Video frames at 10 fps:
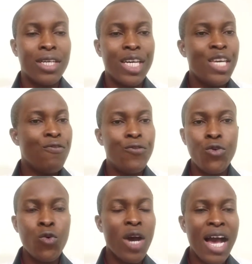If
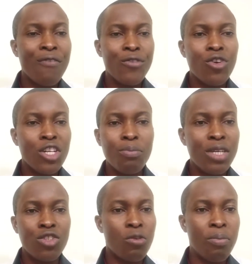you have not
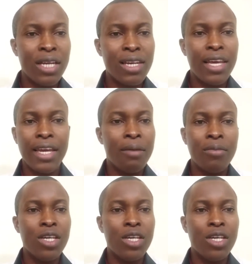been to Bethlehem,